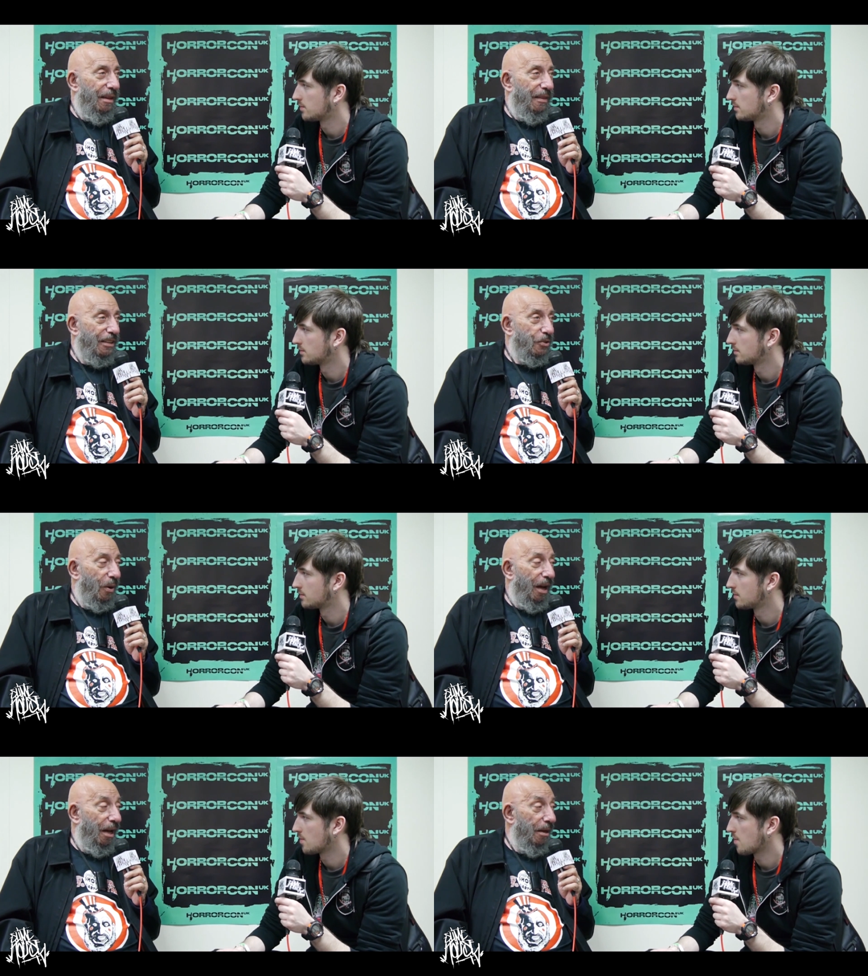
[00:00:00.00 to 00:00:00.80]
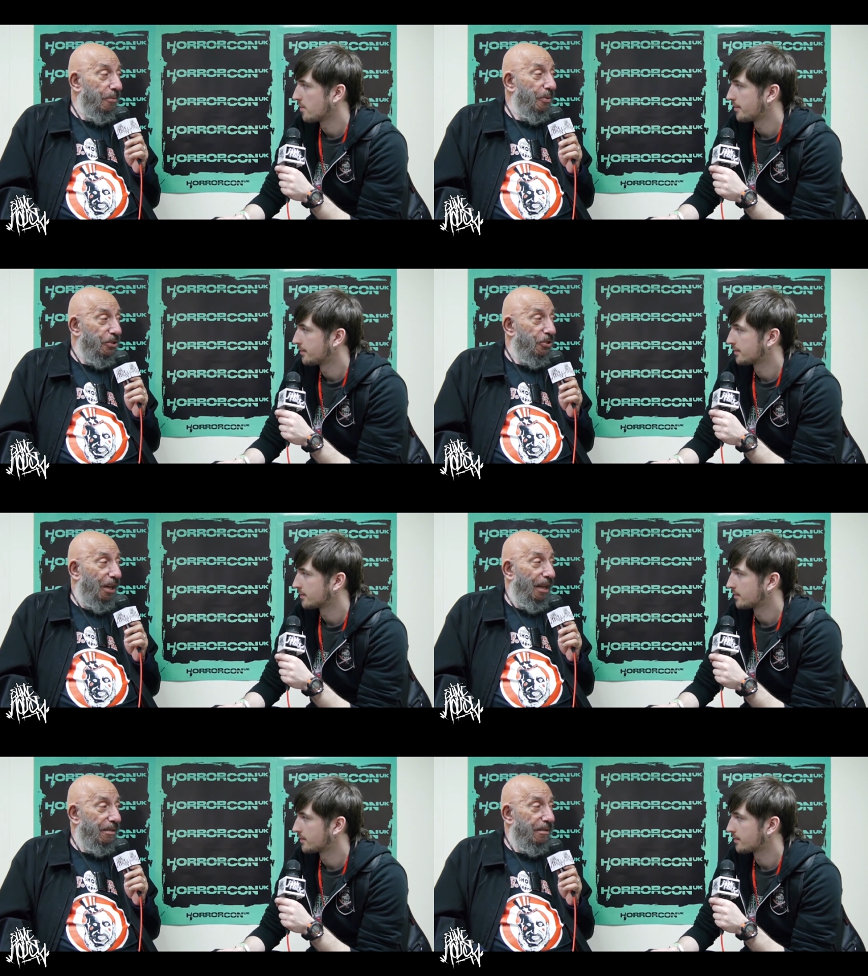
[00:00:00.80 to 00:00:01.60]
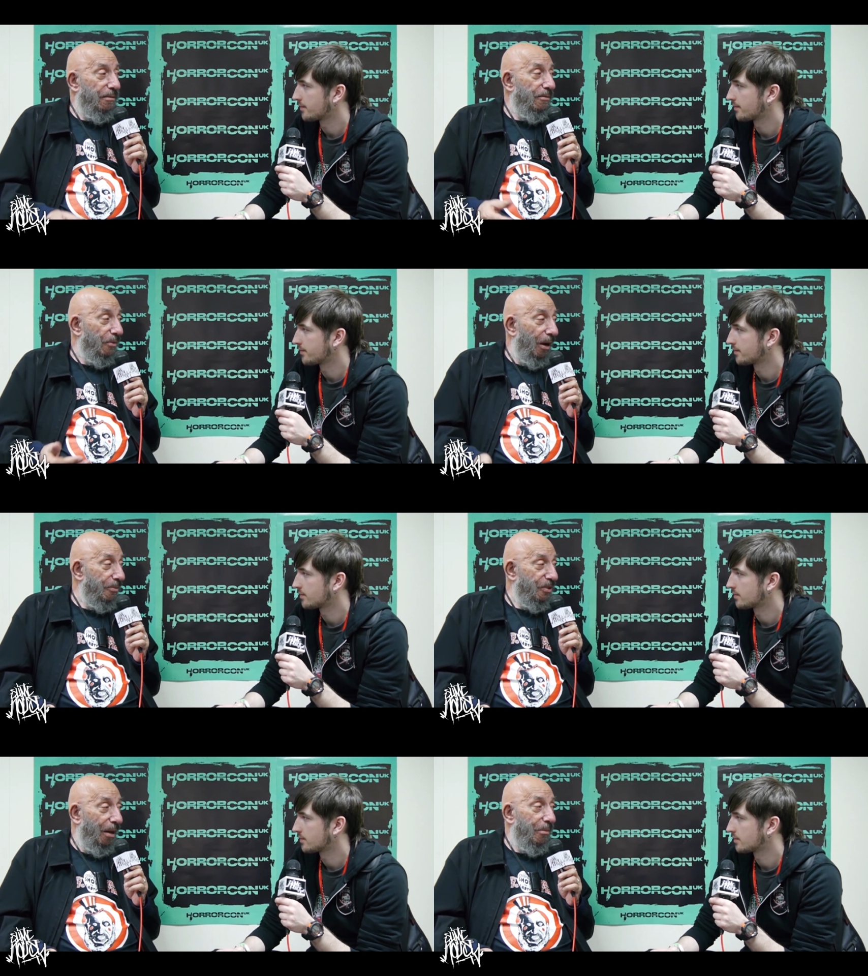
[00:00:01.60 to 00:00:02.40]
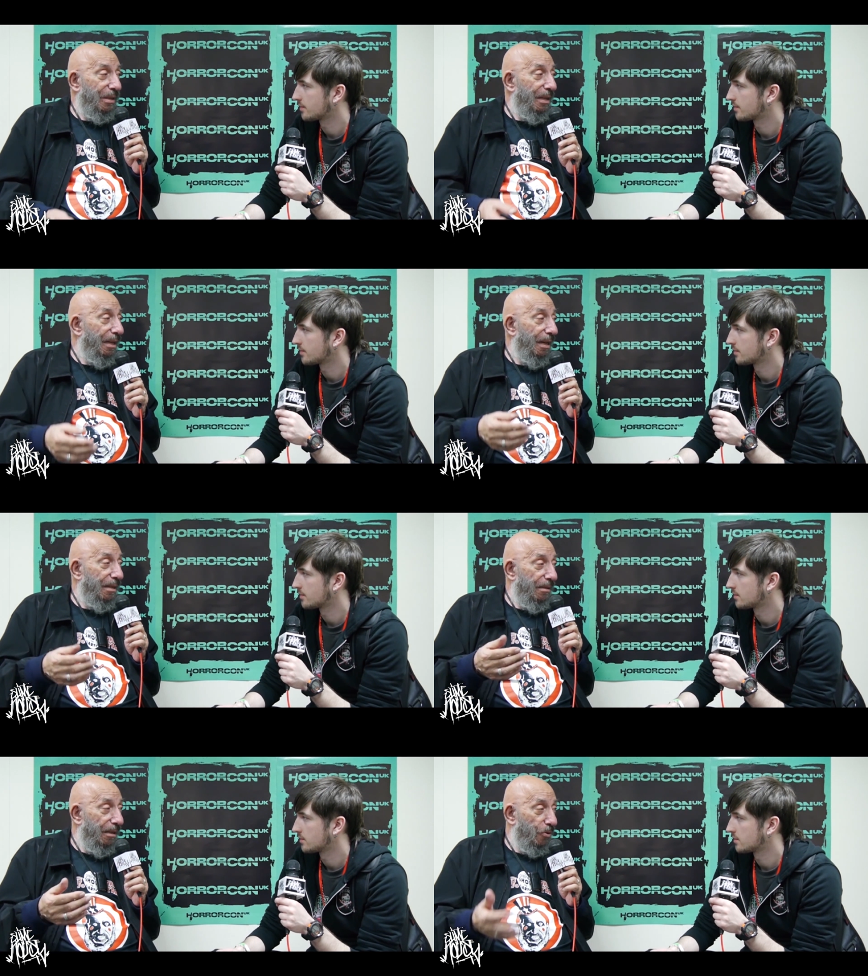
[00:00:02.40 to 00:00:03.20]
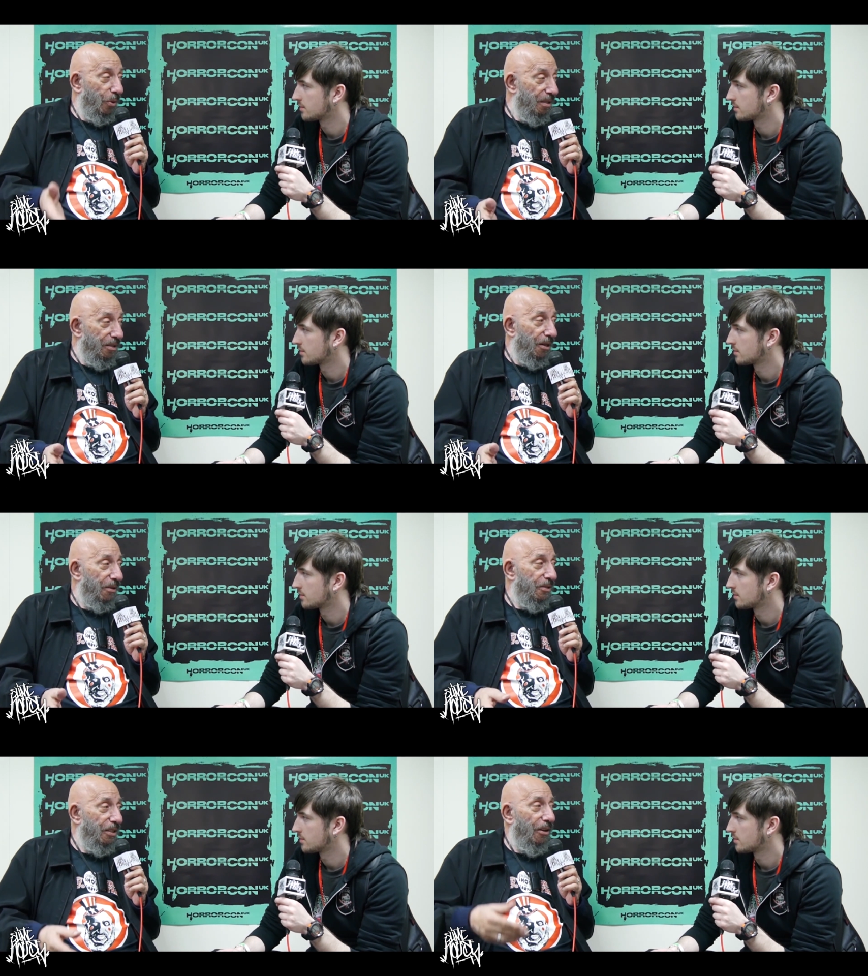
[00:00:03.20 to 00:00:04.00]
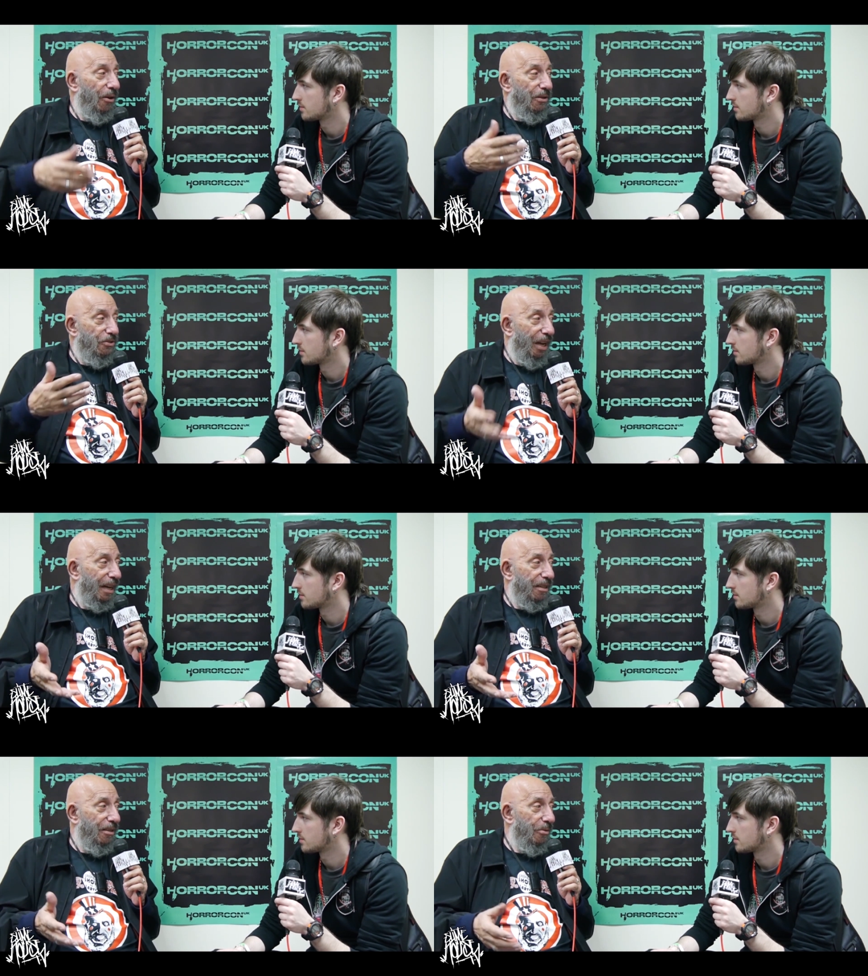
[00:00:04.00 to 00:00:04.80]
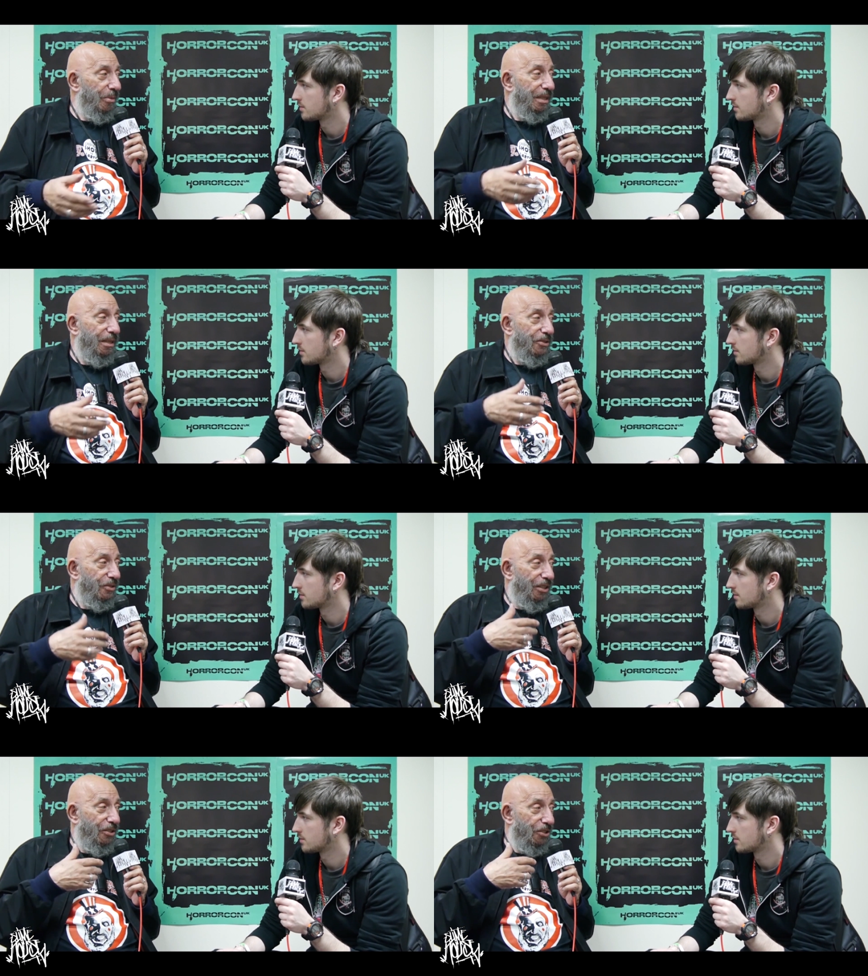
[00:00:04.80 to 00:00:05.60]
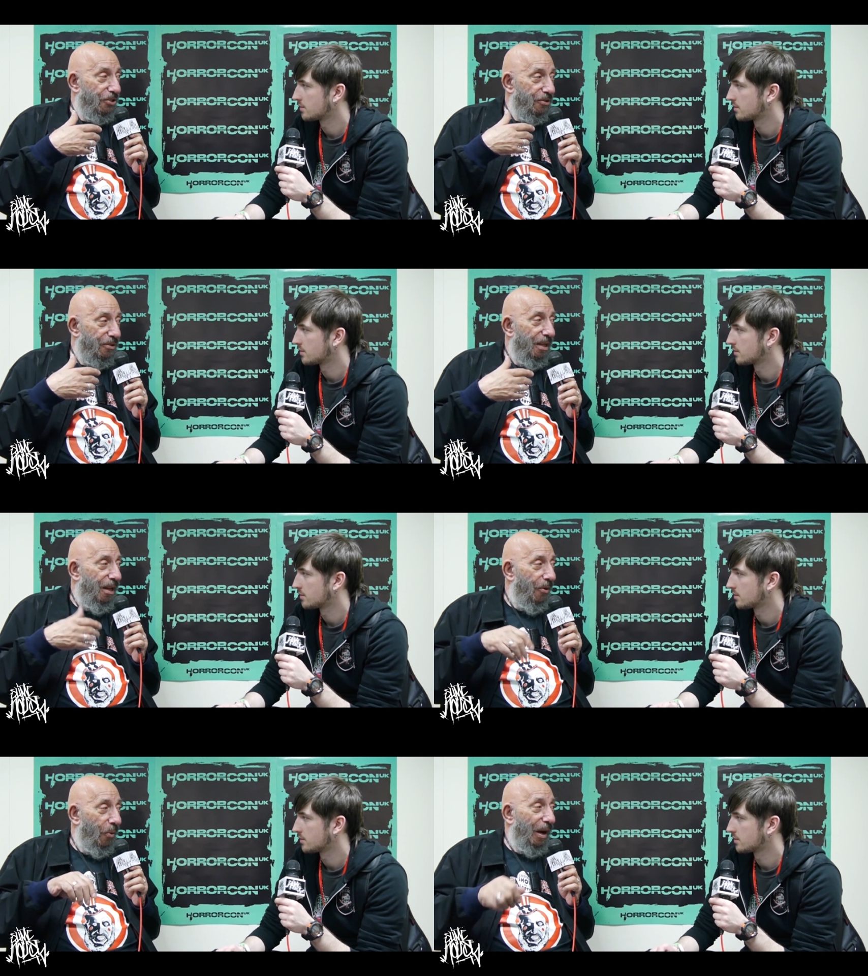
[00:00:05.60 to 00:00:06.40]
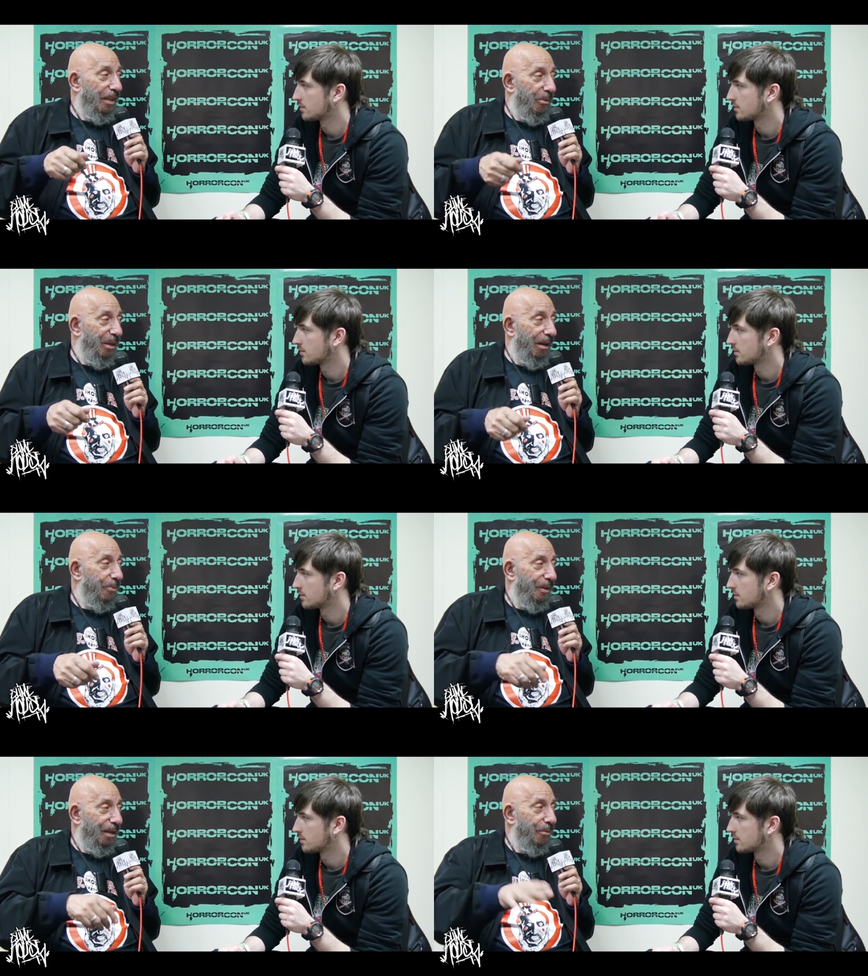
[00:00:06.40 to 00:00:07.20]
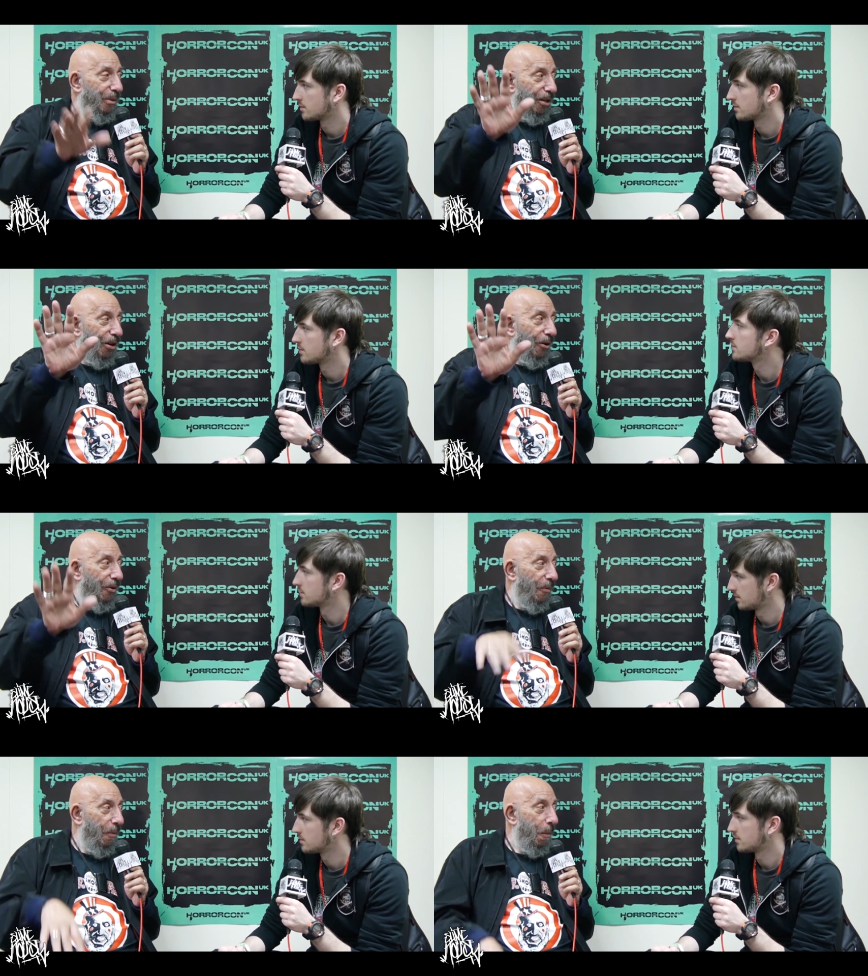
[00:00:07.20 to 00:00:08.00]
Speaker 1: uh, that's why I appreciate Rob Zombie and Quentin Tarantino and Jack Hill because they just wind me up and let me go.